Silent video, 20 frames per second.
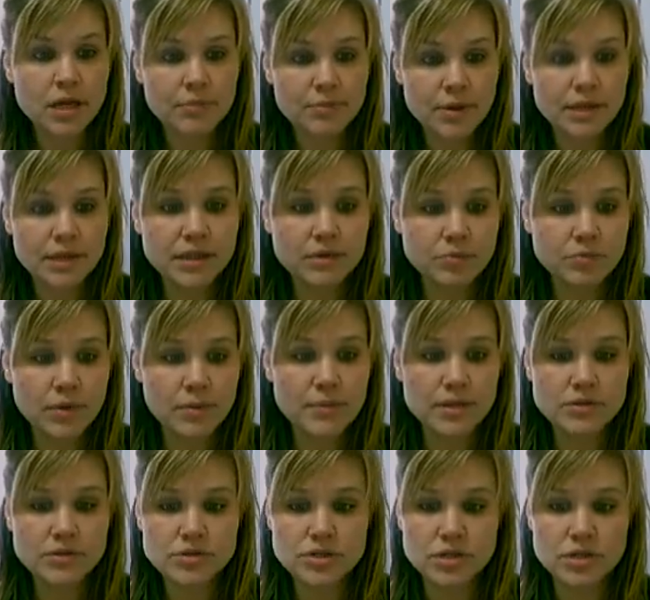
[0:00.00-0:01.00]
but that
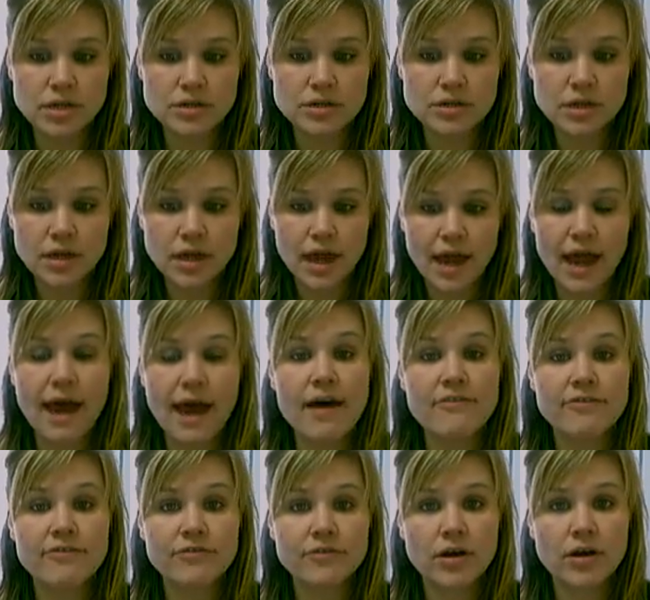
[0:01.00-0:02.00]
women should
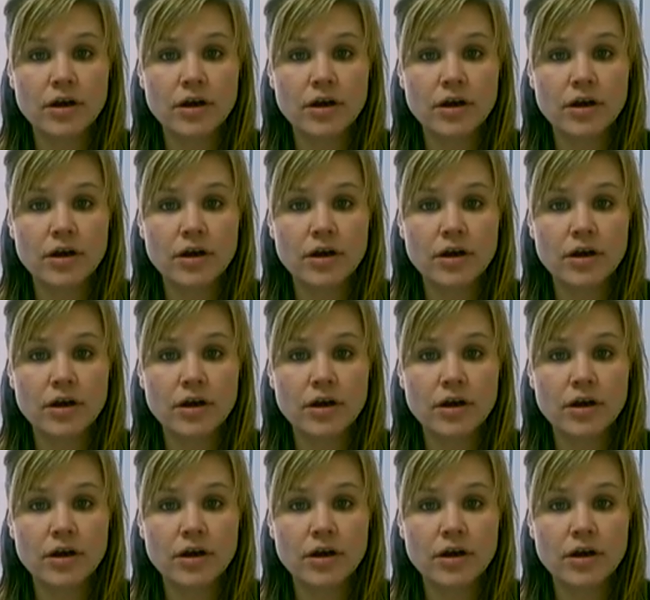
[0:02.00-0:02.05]
have